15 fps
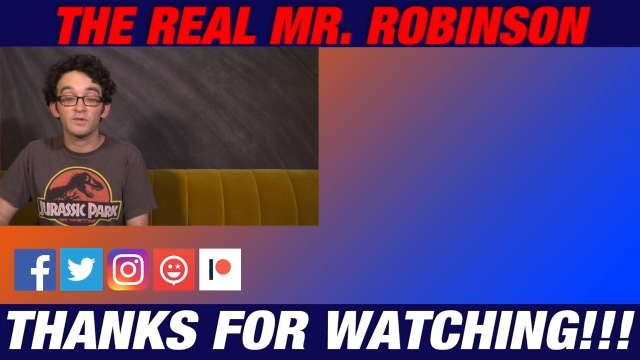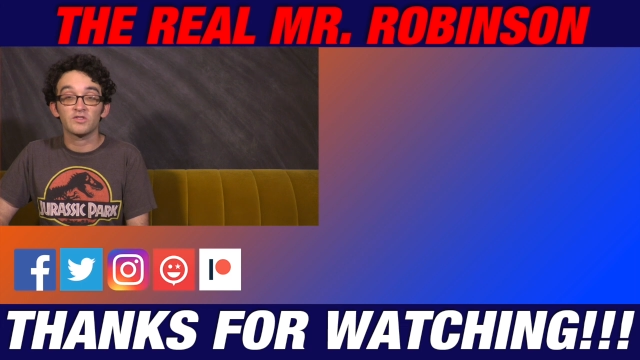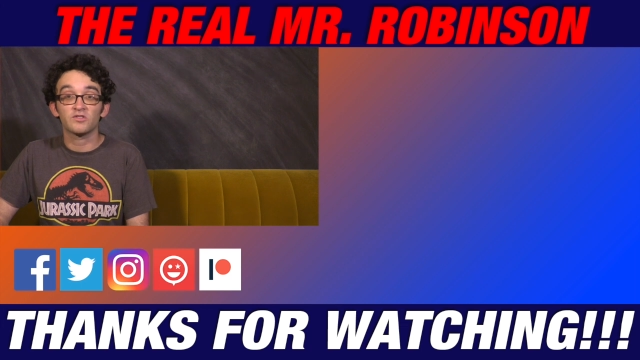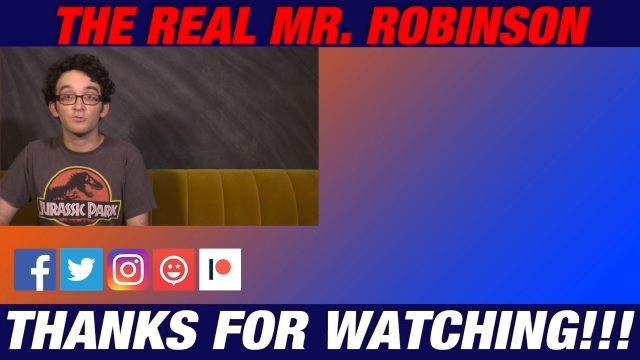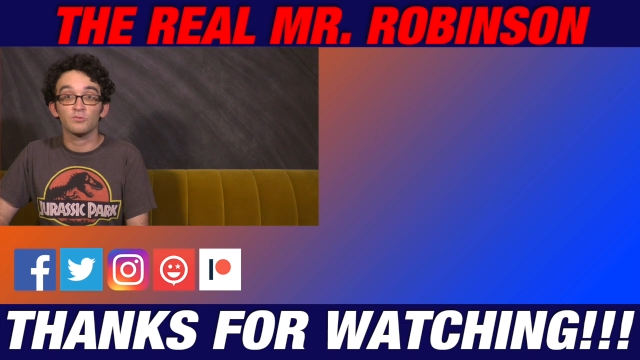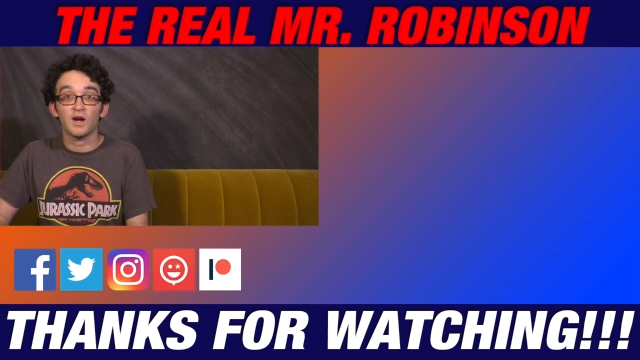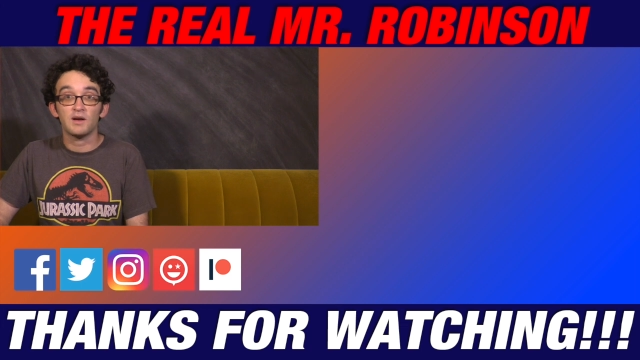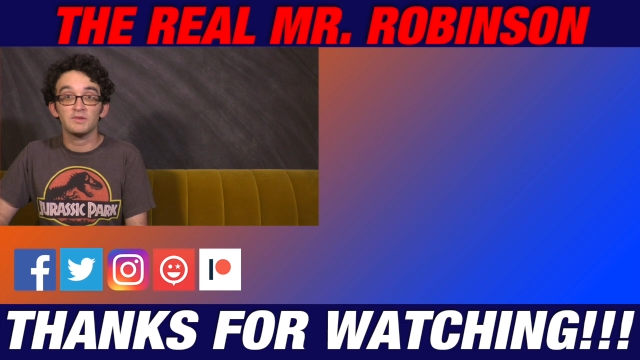
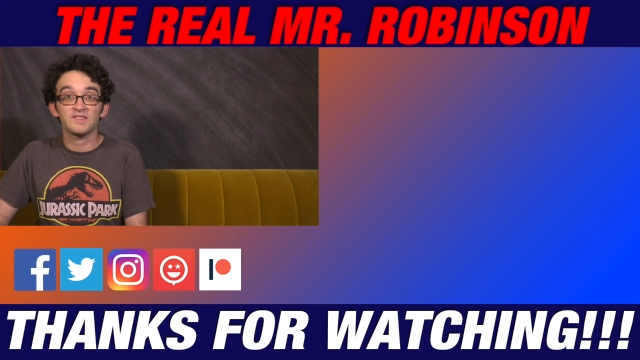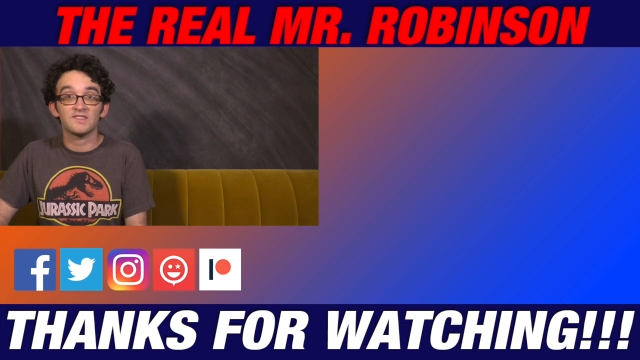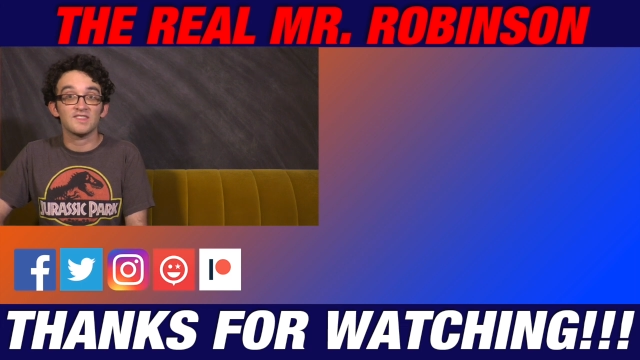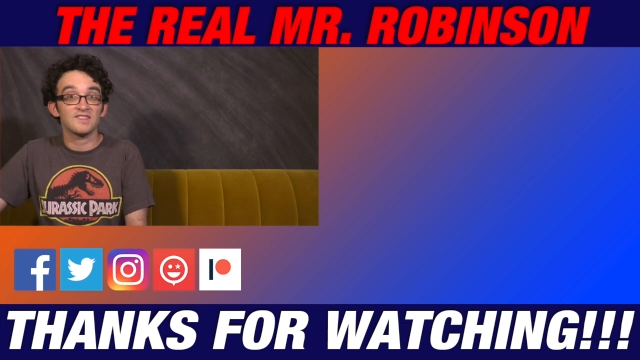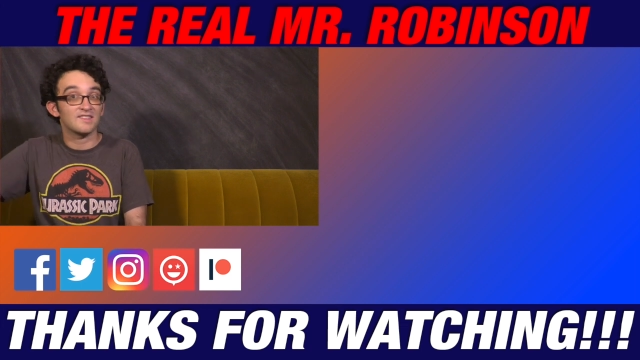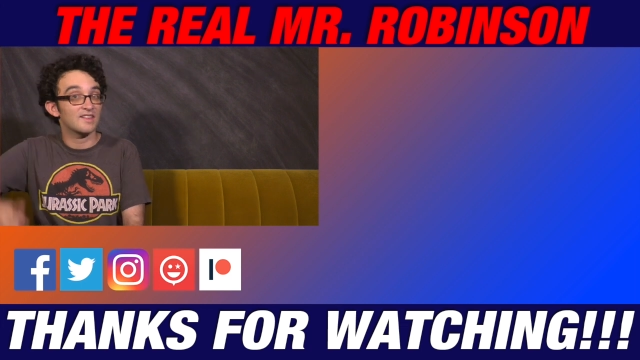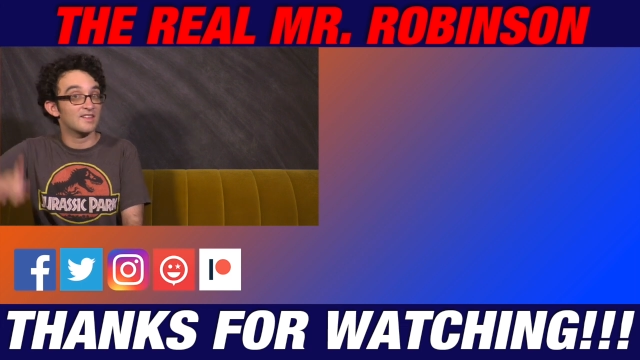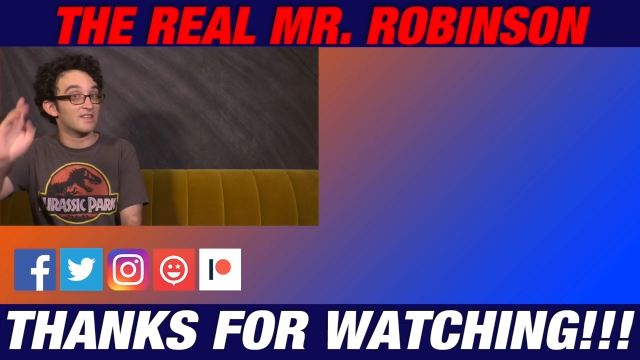Mr.
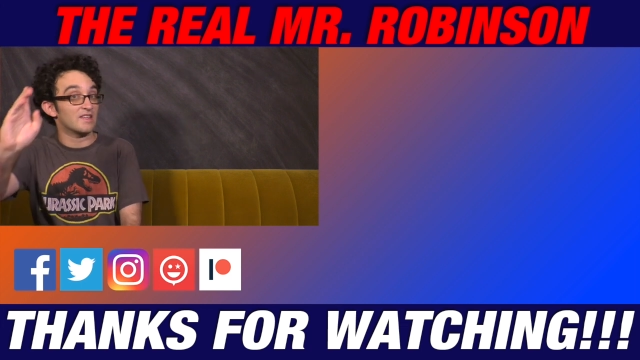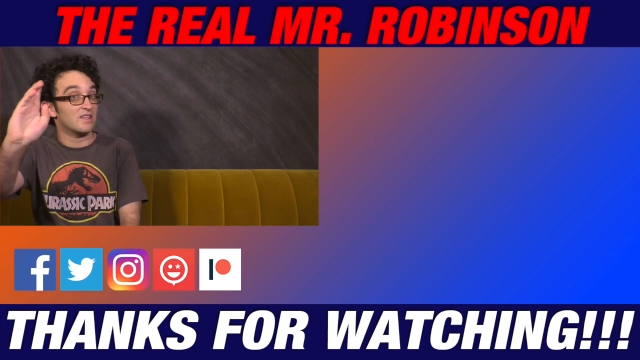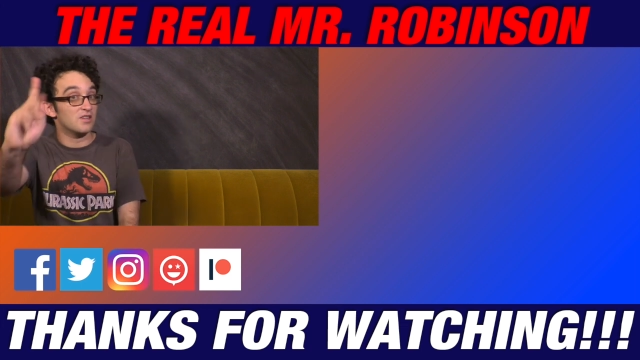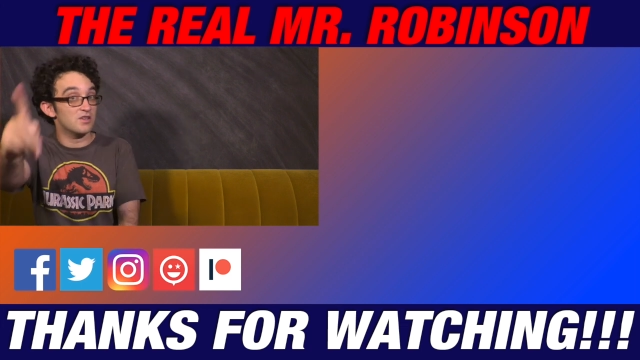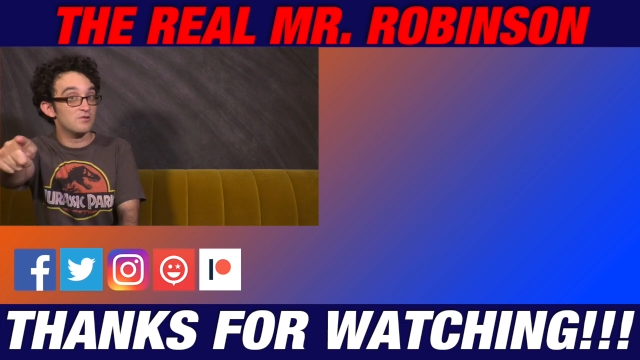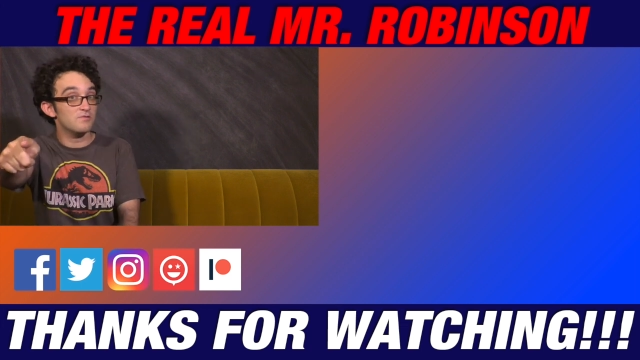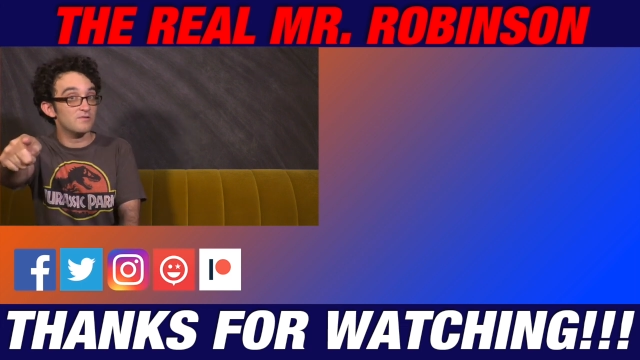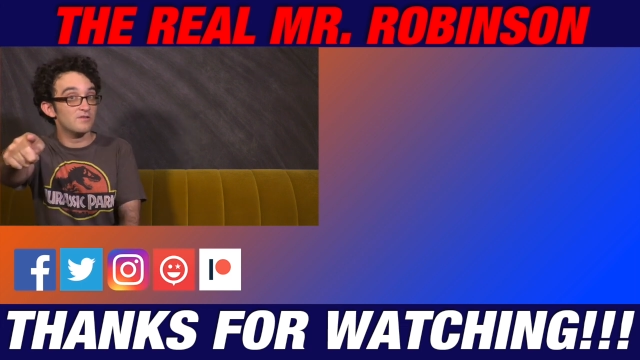Robinson telling
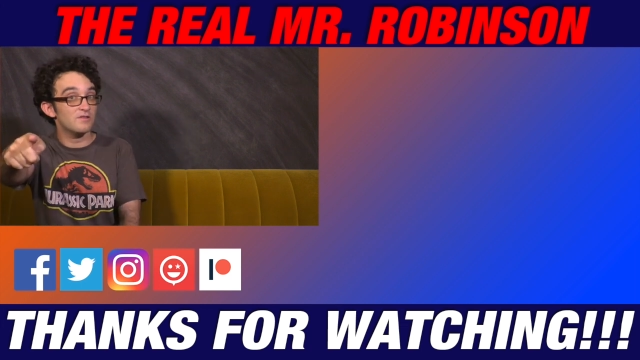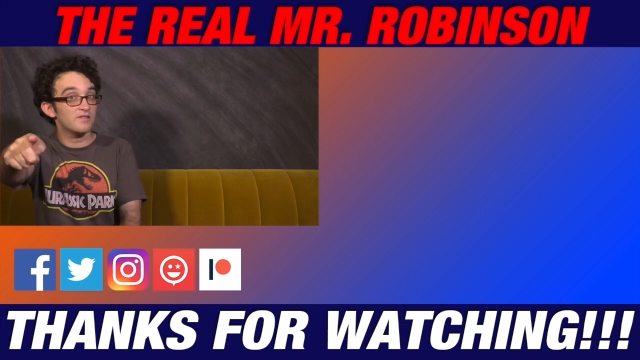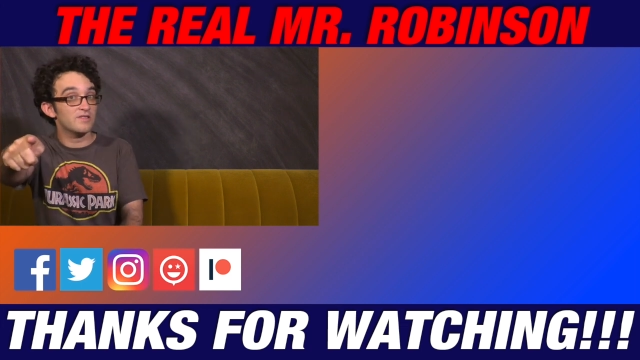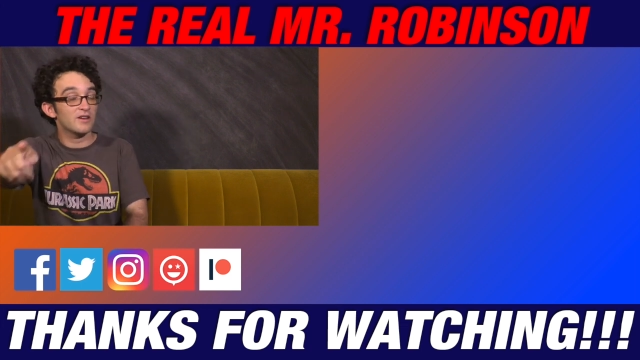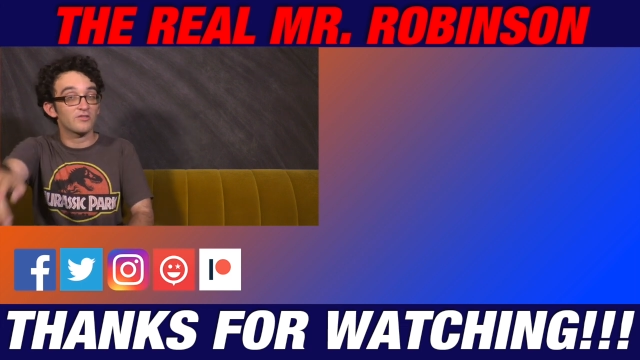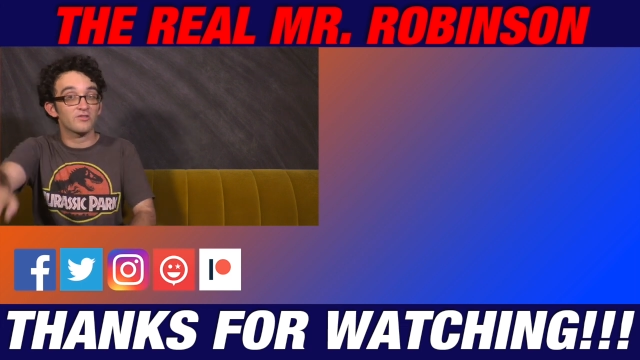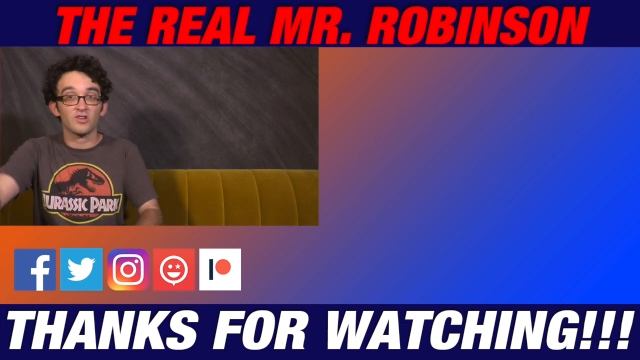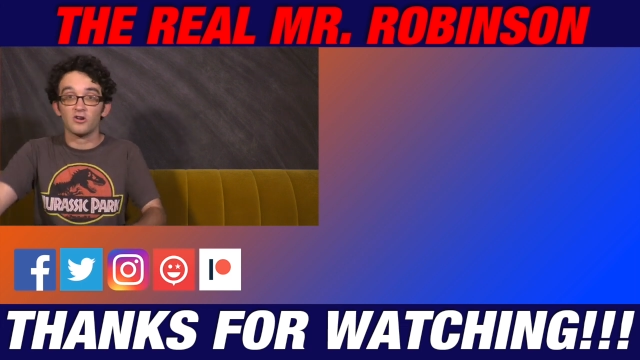you
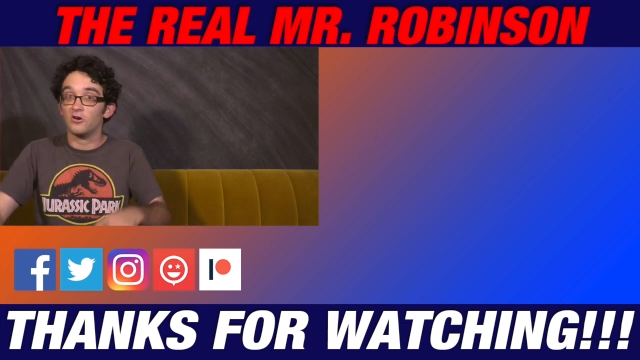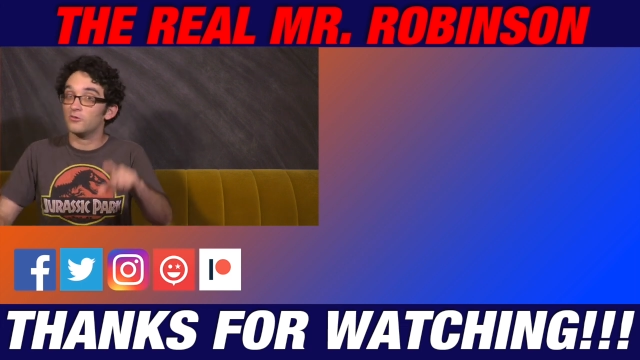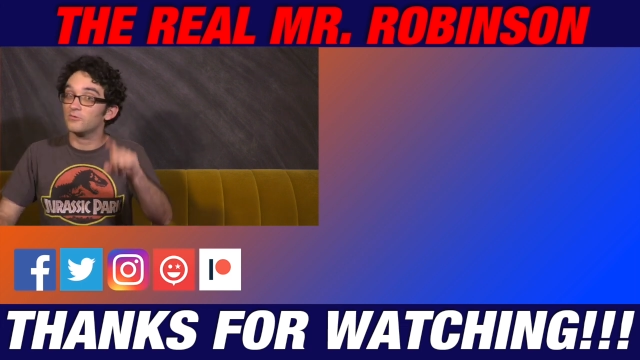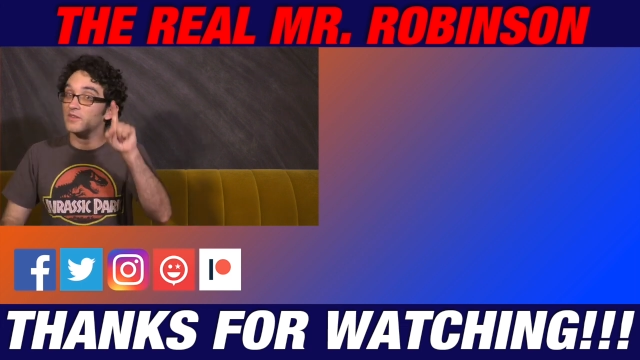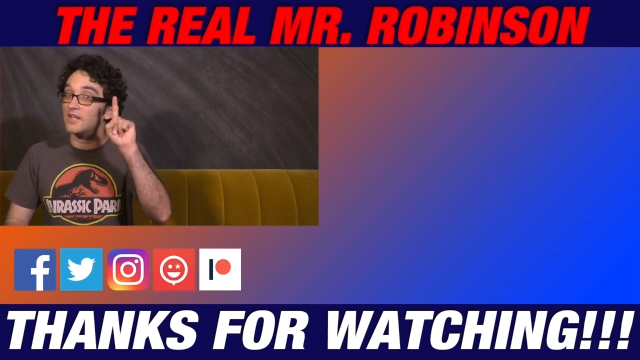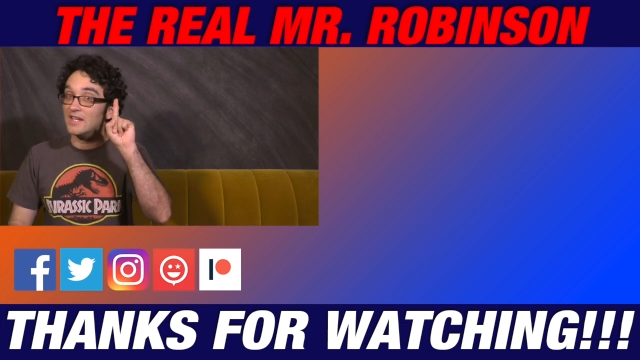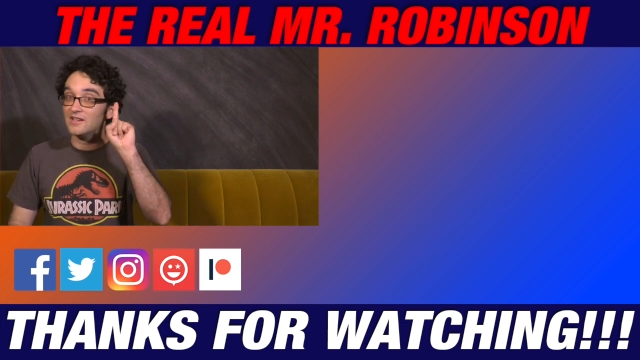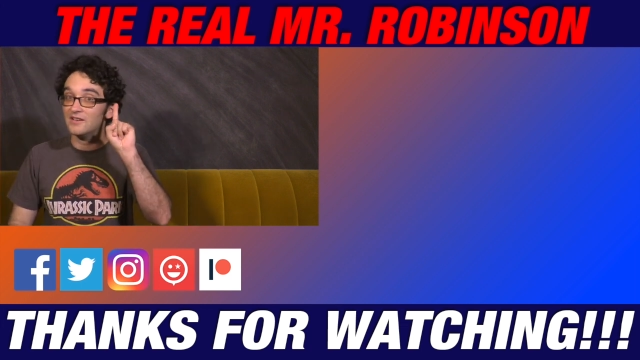there's
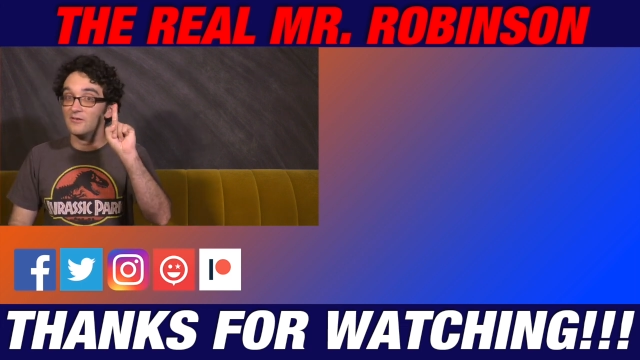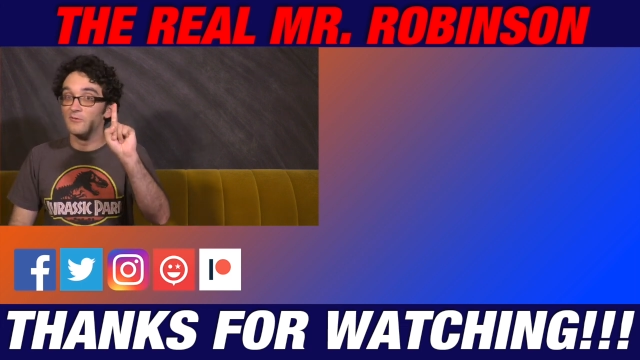only